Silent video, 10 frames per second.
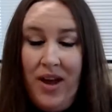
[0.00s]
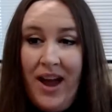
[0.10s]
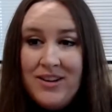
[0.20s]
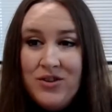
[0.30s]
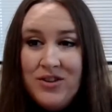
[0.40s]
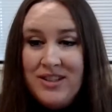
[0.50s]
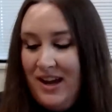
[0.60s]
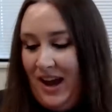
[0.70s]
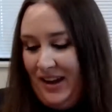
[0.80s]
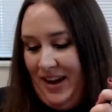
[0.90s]
Actually,
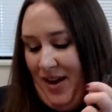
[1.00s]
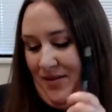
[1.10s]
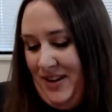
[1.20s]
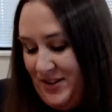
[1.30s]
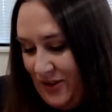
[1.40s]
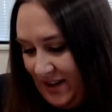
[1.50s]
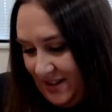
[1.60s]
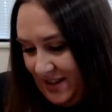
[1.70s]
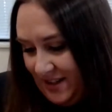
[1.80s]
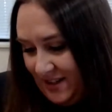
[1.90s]
Dag, I'm going to
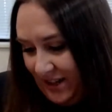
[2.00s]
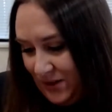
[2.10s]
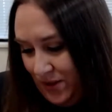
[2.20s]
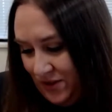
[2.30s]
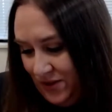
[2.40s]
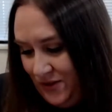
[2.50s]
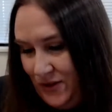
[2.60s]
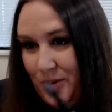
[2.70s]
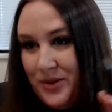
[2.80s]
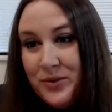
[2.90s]
direct this next question to
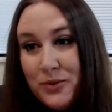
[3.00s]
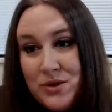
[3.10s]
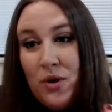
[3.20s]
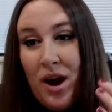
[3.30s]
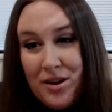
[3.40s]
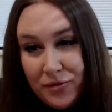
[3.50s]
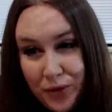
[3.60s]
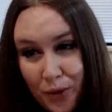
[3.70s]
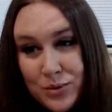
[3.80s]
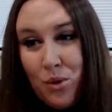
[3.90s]
you, which kind of
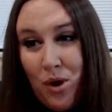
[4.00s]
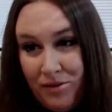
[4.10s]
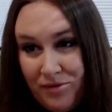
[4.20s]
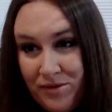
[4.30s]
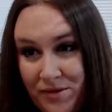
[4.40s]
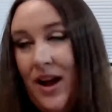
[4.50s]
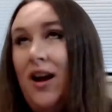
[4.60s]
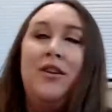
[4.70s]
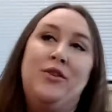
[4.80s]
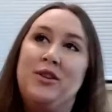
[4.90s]
goes off of that
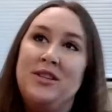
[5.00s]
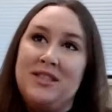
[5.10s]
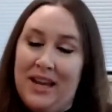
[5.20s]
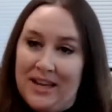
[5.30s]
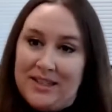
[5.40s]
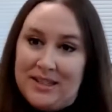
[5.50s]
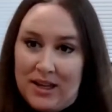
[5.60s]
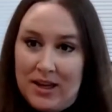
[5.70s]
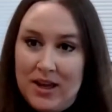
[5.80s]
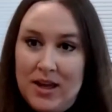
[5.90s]

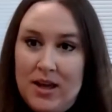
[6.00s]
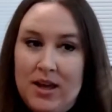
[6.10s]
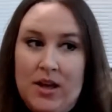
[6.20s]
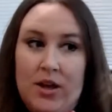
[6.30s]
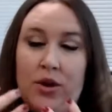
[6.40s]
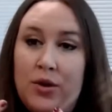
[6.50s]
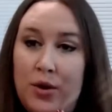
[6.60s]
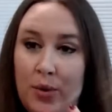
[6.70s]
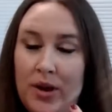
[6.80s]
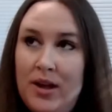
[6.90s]
understanding, you
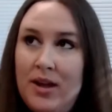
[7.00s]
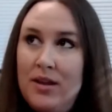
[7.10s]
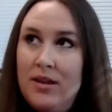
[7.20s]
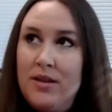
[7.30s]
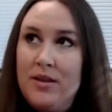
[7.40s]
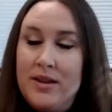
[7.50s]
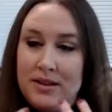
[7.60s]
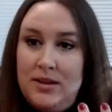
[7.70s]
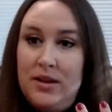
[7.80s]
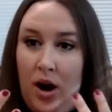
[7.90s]
know,
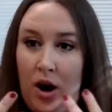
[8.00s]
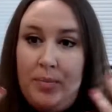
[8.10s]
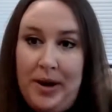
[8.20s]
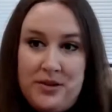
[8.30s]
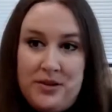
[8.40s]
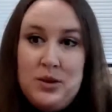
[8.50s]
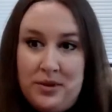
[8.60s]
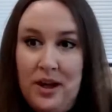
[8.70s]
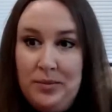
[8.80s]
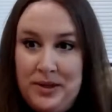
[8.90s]
our patients with
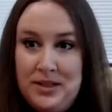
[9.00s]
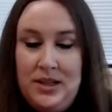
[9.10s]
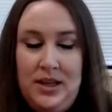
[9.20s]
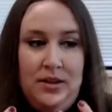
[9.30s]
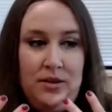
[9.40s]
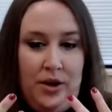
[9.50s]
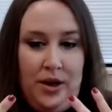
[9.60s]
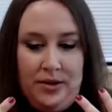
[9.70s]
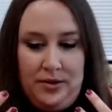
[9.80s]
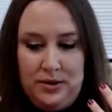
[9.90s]
LBD
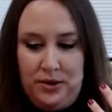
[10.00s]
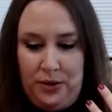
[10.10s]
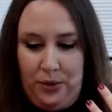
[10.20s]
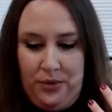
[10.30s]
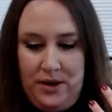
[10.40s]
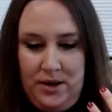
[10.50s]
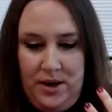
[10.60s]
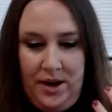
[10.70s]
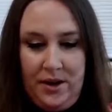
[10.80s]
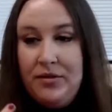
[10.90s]
and you know, the
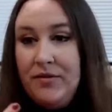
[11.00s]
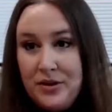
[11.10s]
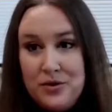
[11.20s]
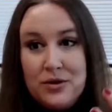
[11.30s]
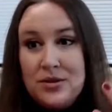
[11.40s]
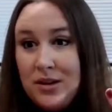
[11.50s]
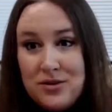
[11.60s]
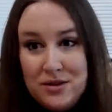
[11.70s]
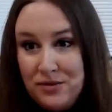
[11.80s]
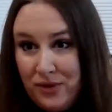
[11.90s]
inherent features such
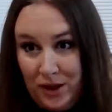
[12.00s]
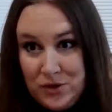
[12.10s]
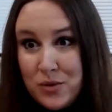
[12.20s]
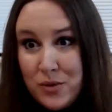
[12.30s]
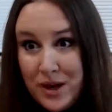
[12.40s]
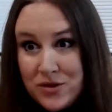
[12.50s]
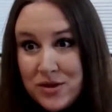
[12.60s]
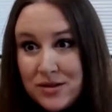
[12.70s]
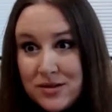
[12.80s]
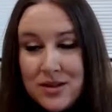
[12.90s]
as
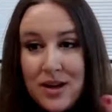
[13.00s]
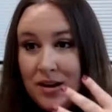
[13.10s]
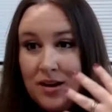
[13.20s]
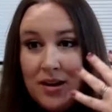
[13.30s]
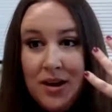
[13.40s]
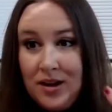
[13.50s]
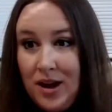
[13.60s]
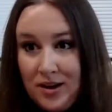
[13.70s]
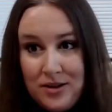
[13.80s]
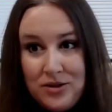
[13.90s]
fluctuations in
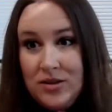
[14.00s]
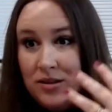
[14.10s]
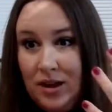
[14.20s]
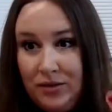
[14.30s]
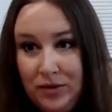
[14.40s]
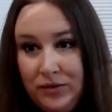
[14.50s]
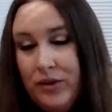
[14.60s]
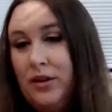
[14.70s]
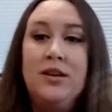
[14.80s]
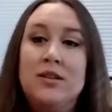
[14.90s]
cognition and level of
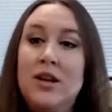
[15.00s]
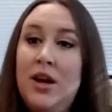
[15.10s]
alertness.